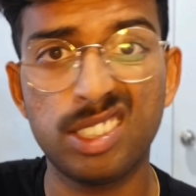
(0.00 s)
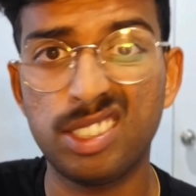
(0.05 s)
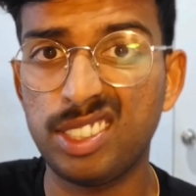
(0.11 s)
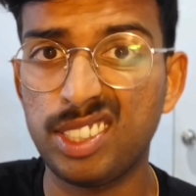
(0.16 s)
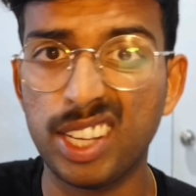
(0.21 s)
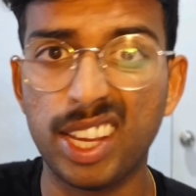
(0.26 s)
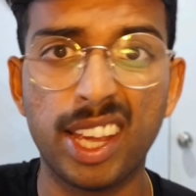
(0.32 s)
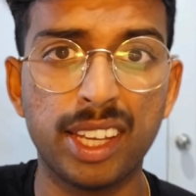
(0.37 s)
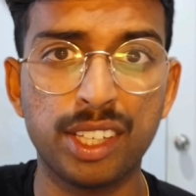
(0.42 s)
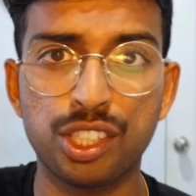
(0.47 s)

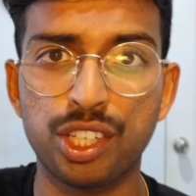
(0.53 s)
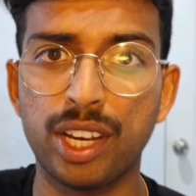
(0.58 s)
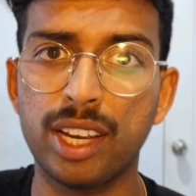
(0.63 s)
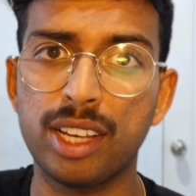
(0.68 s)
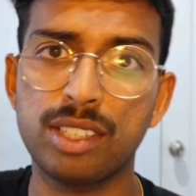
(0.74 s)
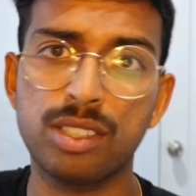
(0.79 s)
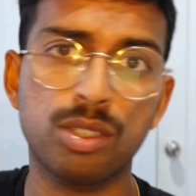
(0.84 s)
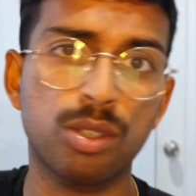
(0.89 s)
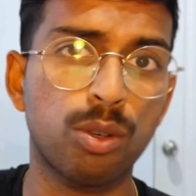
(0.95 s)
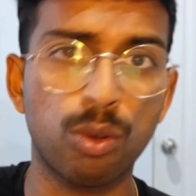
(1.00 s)

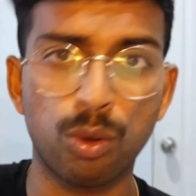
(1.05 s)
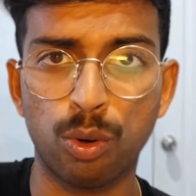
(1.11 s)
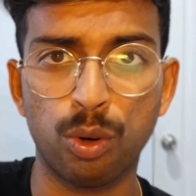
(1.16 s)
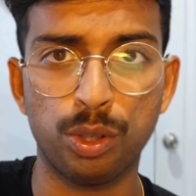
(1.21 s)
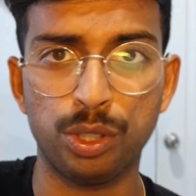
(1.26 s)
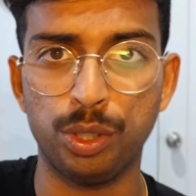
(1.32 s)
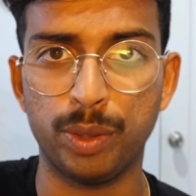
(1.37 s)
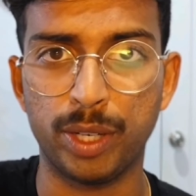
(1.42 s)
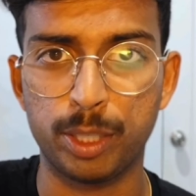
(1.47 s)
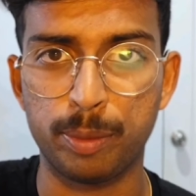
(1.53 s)
DHS, or
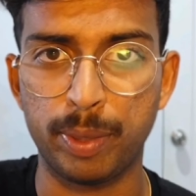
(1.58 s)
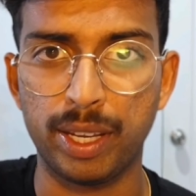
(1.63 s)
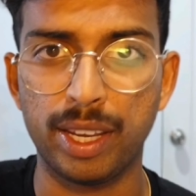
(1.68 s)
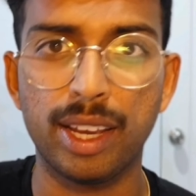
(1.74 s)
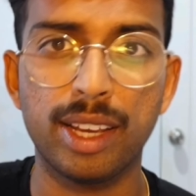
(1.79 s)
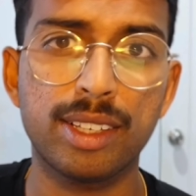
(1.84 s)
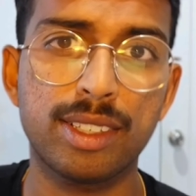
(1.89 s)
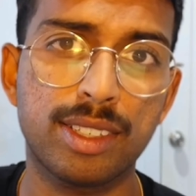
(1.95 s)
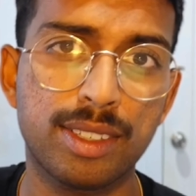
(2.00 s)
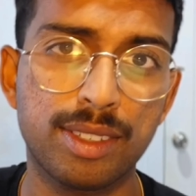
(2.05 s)

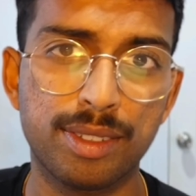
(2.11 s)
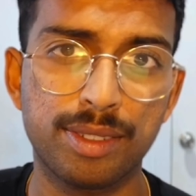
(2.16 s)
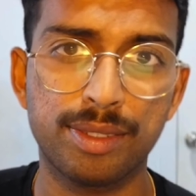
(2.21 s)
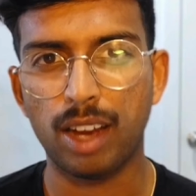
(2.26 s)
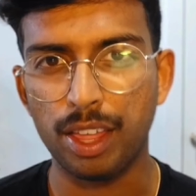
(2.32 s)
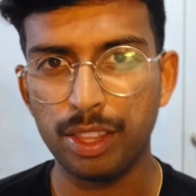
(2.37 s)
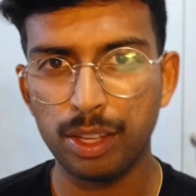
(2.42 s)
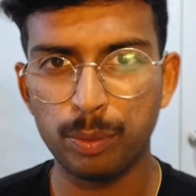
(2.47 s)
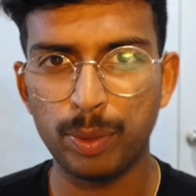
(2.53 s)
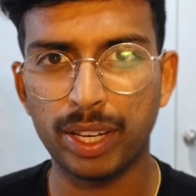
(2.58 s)
USPS. I
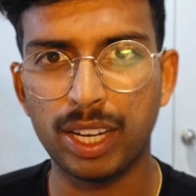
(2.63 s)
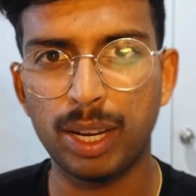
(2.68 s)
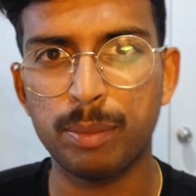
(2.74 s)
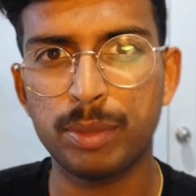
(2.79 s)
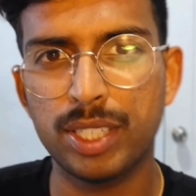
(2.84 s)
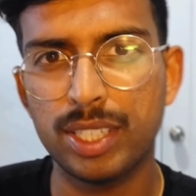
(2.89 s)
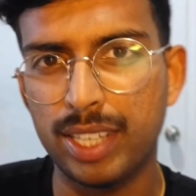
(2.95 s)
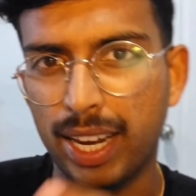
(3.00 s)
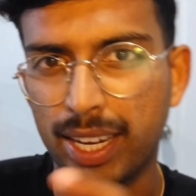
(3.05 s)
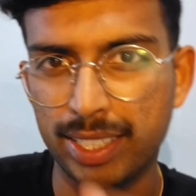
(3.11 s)
think when it comes to
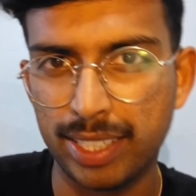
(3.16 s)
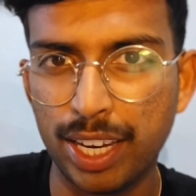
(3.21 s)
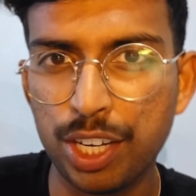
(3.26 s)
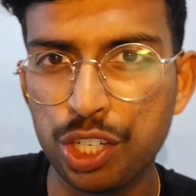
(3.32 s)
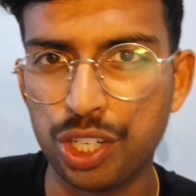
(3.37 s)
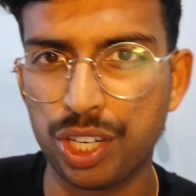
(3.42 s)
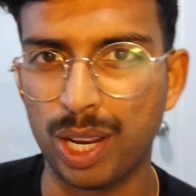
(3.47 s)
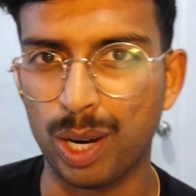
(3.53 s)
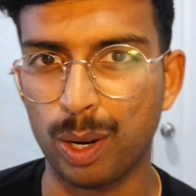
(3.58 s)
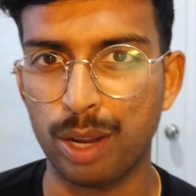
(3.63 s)
taxation,
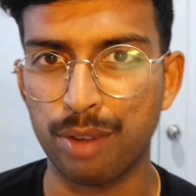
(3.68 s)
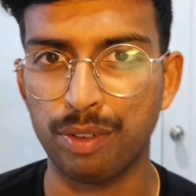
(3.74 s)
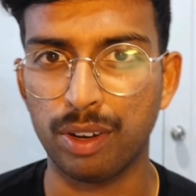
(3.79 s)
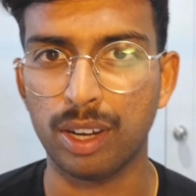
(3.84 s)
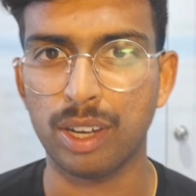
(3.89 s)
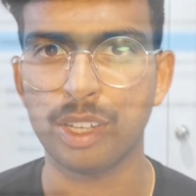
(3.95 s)
however,